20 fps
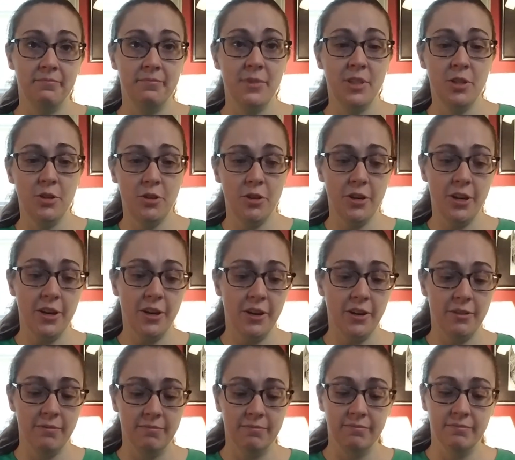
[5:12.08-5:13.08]

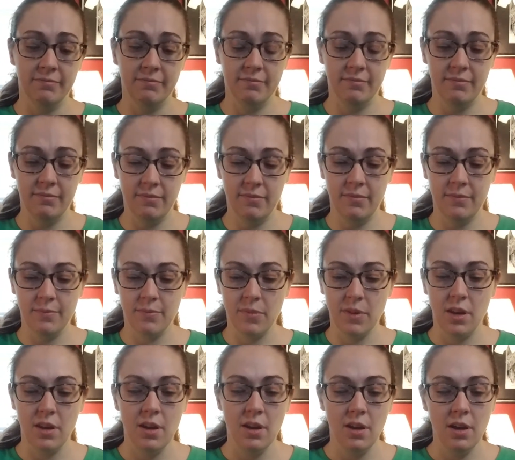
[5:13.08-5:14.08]
sturdier.
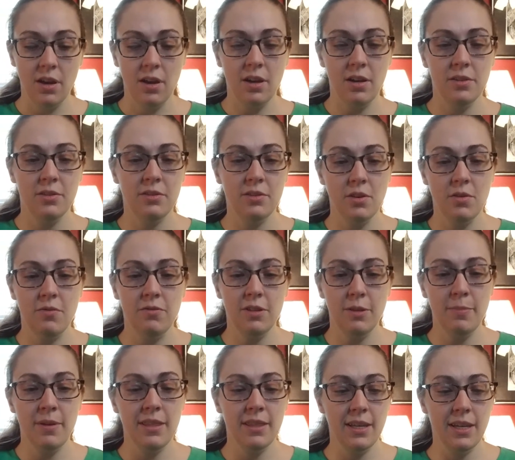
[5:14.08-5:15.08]
So
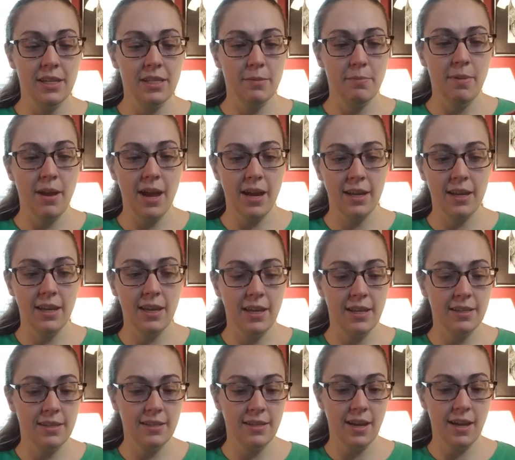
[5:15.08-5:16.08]
flipping things back
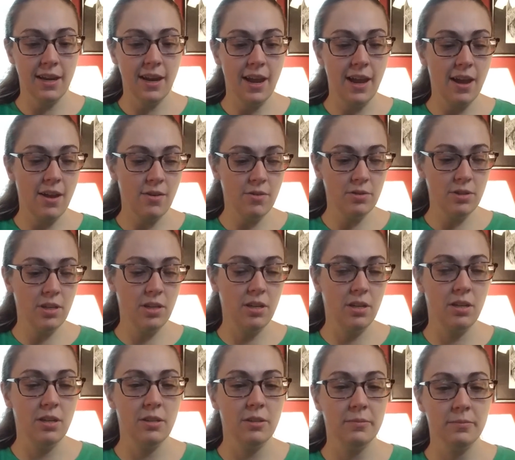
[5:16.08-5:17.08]
inside out,
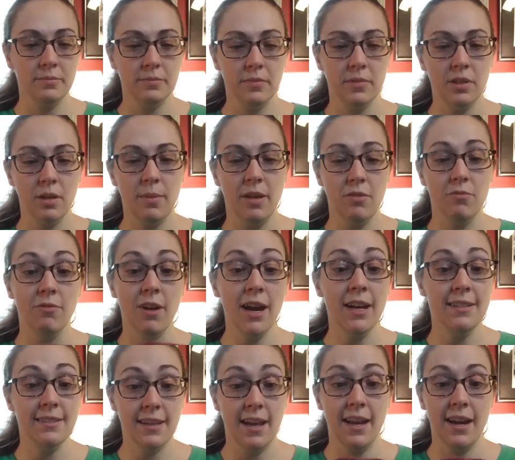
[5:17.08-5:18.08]
I mean
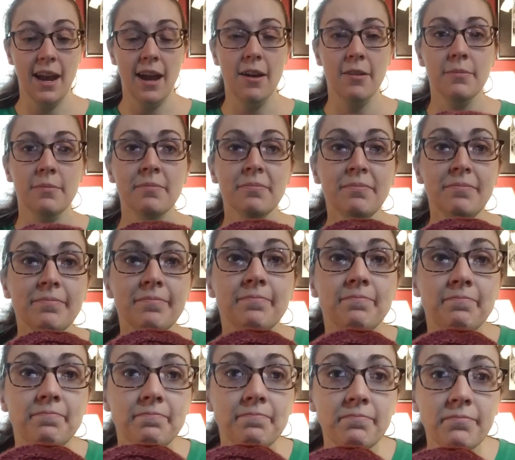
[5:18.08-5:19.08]
right side out,
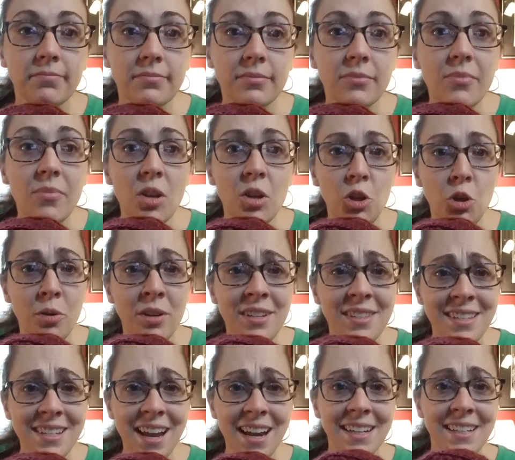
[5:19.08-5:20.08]
you can
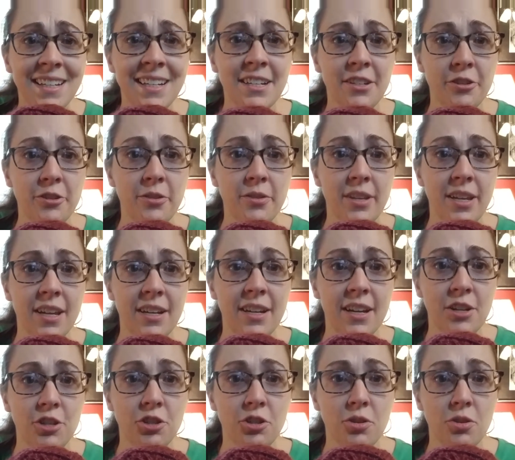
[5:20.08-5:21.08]
see I didn't do the
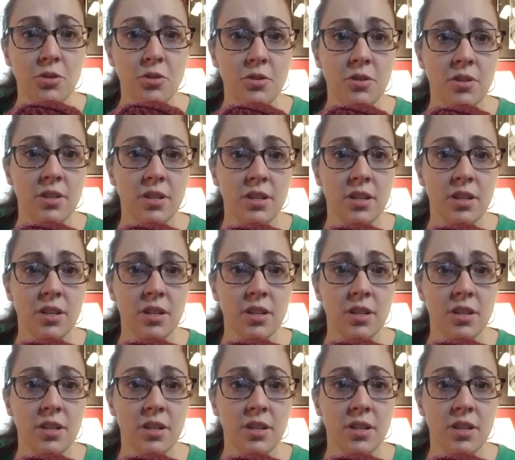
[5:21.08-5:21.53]
initial